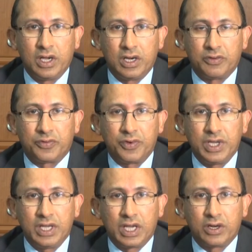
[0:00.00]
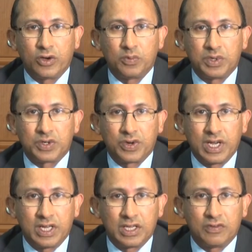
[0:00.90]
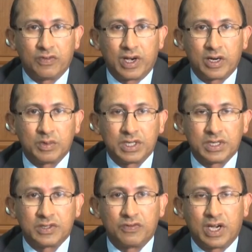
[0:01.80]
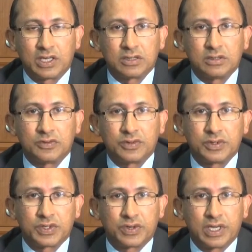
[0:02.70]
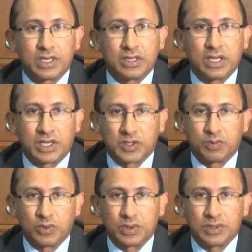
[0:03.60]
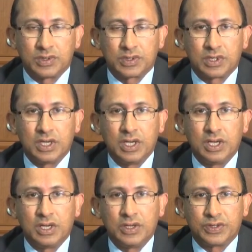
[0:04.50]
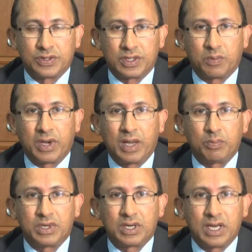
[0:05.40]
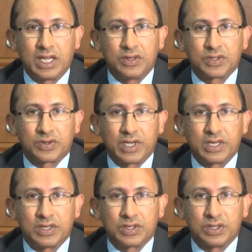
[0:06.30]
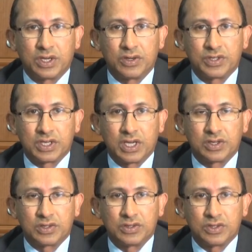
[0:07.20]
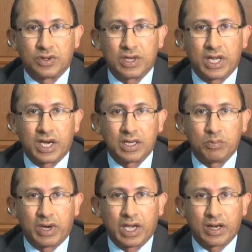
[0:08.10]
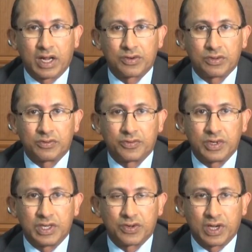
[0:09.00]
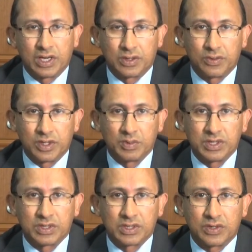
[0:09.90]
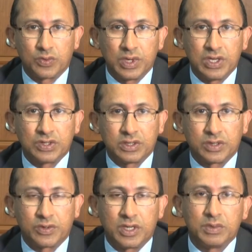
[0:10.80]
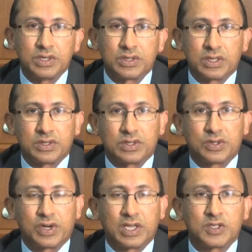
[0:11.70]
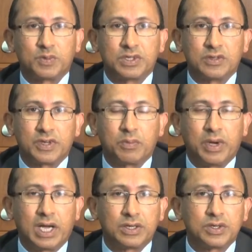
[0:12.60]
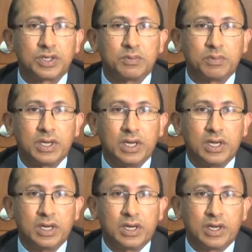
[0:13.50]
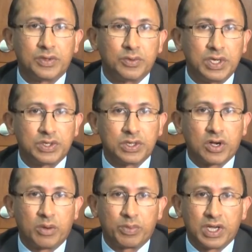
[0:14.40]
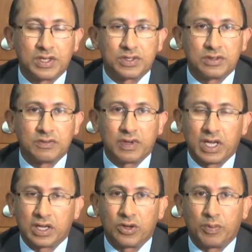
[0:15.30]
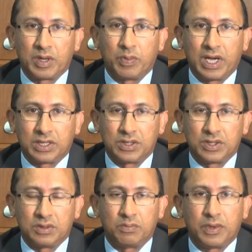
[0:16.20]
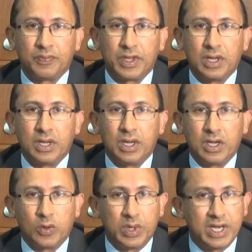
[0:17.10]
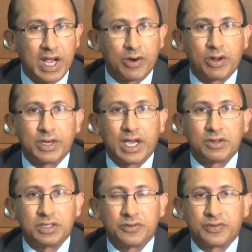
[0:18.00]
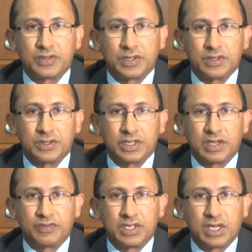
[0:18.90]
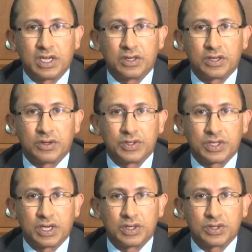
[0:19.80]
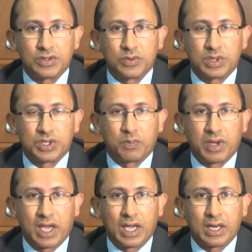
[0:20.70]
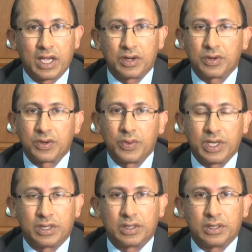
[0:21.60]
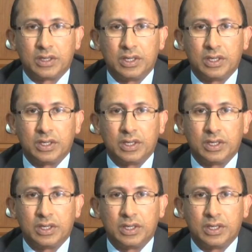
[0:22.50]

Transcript: A free and open trading environment is vital for Australian exporters. So the Department led Australia's negotiations on 9 bilateral free trade agreements and regional agreements such as the Trans-Pacific Partnership and the Regional Comprehensive Economic Partnership. We narrowed down differences in FTA negotiations with Japan and Korea.